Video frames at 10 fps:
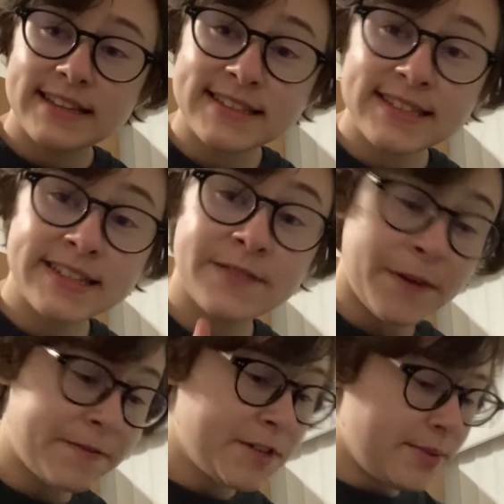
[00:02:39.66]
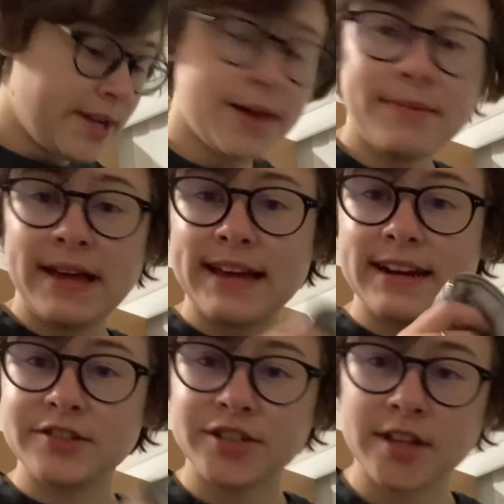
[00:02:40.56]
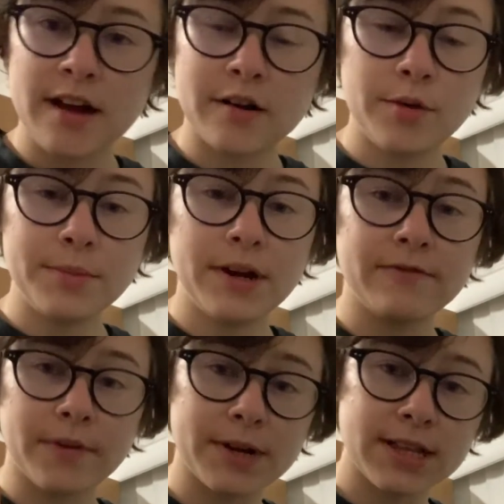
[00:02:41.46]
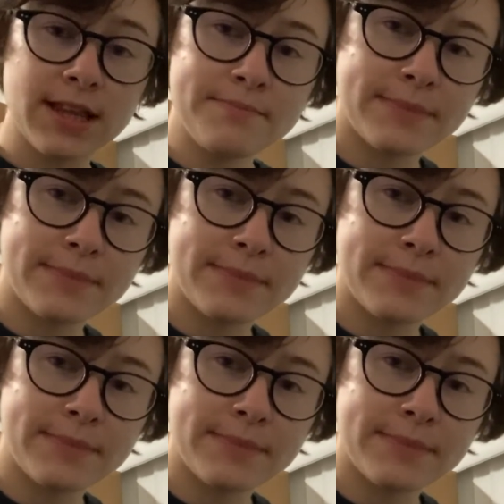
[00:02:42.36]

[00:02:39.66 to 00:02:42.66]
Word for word: It's 6.50 p.m. and I just got home from a club